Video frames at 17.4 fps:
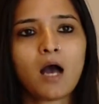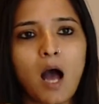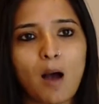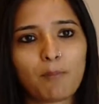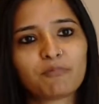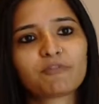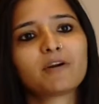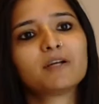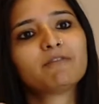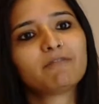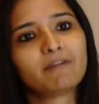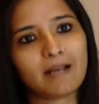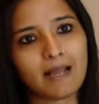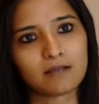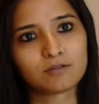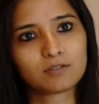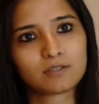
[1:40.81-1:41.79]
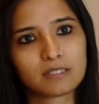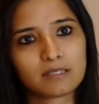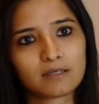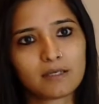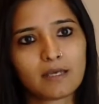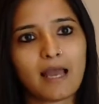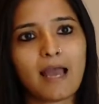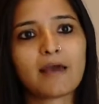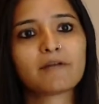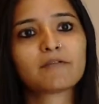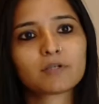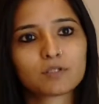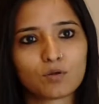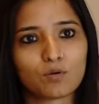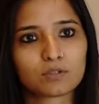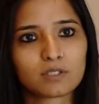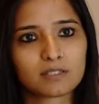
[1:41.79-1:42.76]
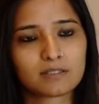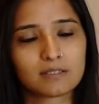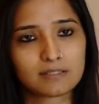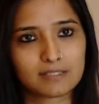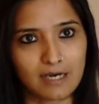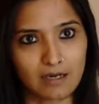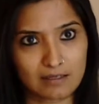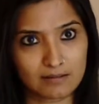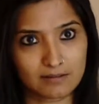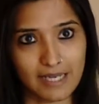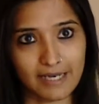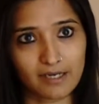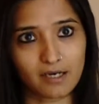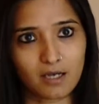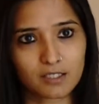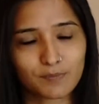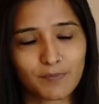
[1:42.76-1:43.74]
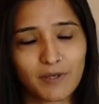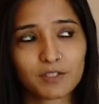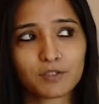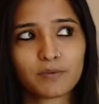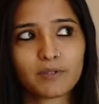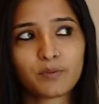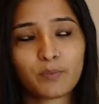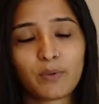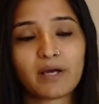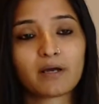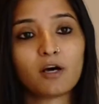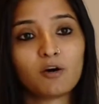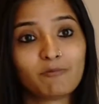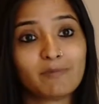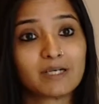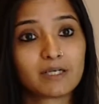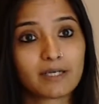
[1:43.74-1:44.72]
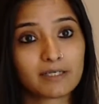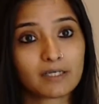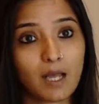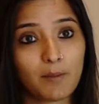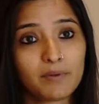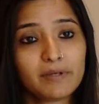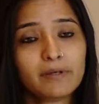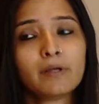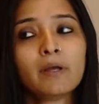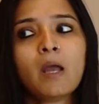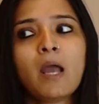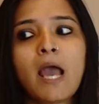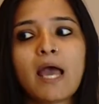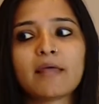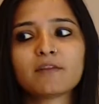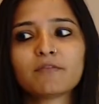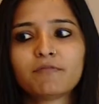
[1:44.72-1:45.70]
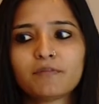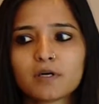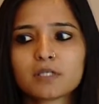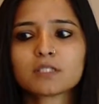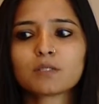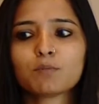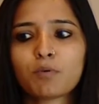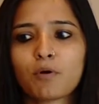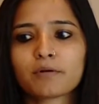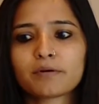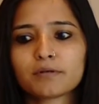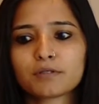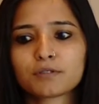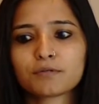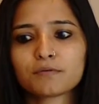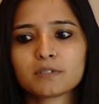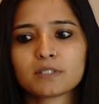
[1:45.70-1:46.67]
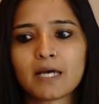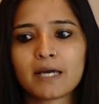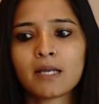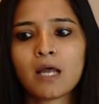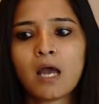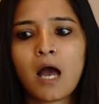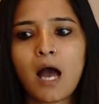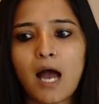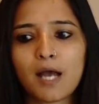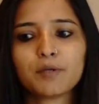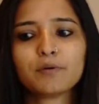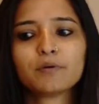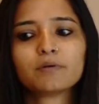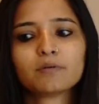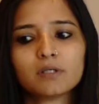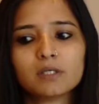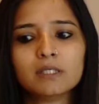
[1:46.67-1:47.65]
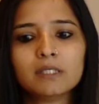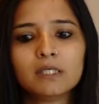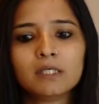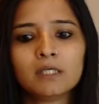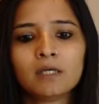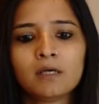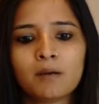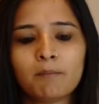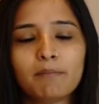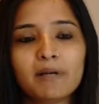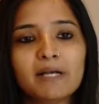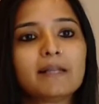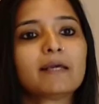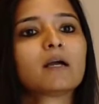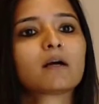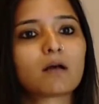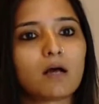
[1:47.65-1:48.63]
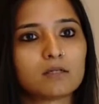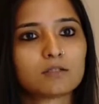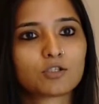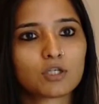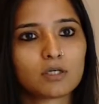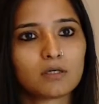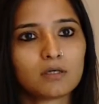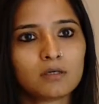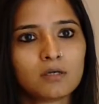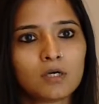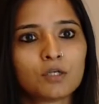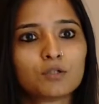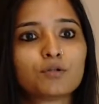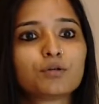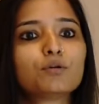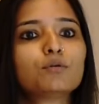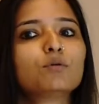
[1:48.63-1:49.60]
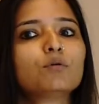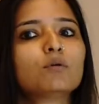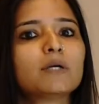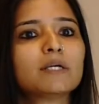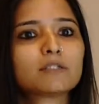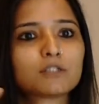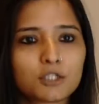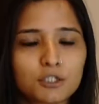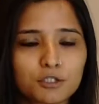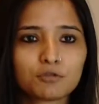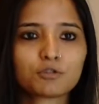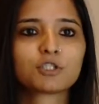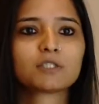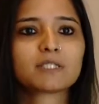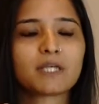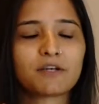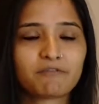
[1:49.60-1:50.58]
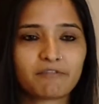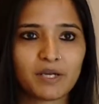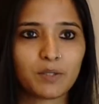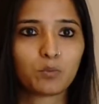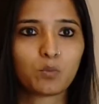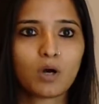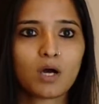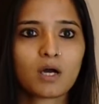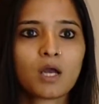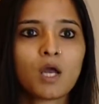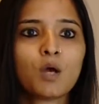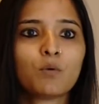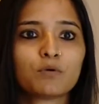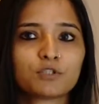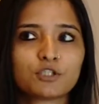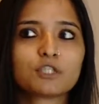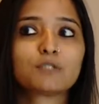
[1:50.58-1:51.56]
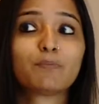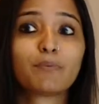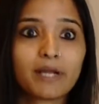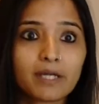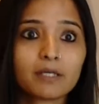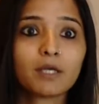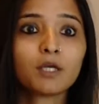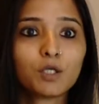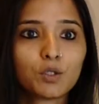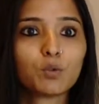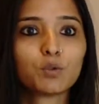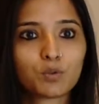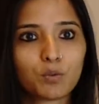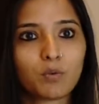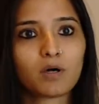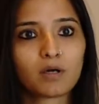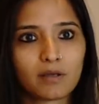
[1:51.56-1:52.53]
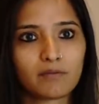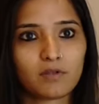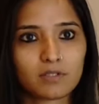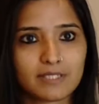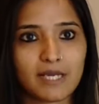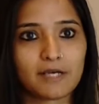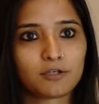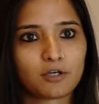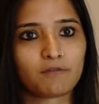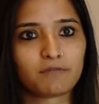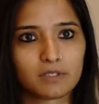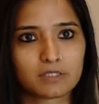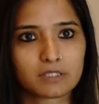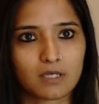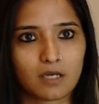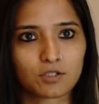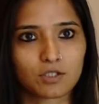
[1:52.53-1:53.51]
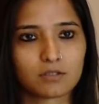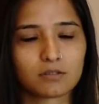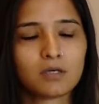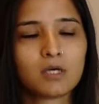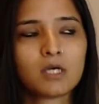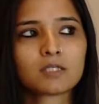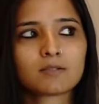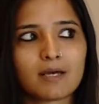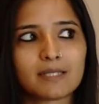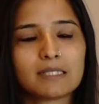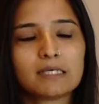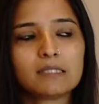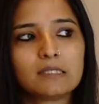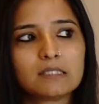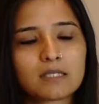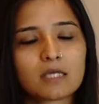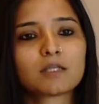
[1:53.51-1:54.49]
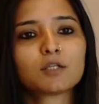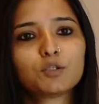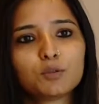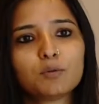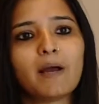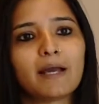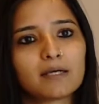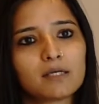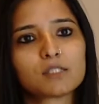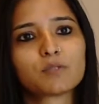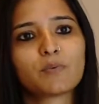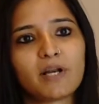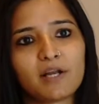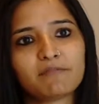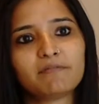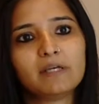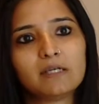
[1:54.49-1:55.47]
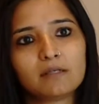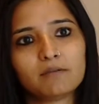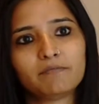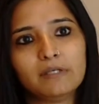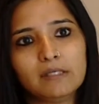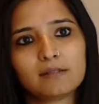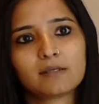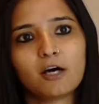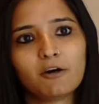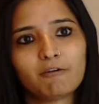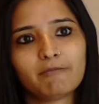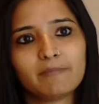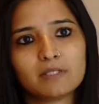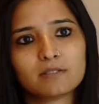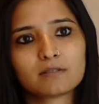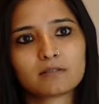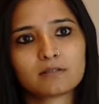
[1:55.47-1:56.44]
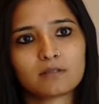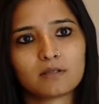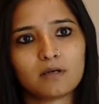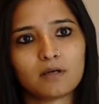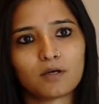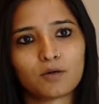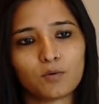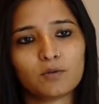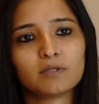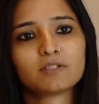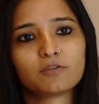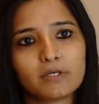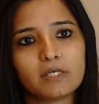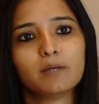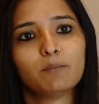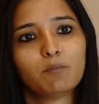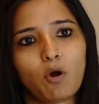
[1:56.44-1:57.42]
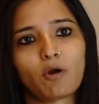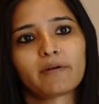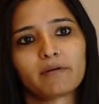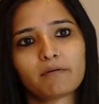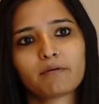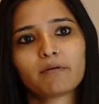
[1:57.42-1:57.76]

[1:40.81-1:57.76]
Upfront financing and resources is second aspect to it, where government can come in. And the first important issue is that, are you really building a culture through institutions and framework which is bringing youth work in the center of discussion? So I think these are the two angles where I feel government's role is really important.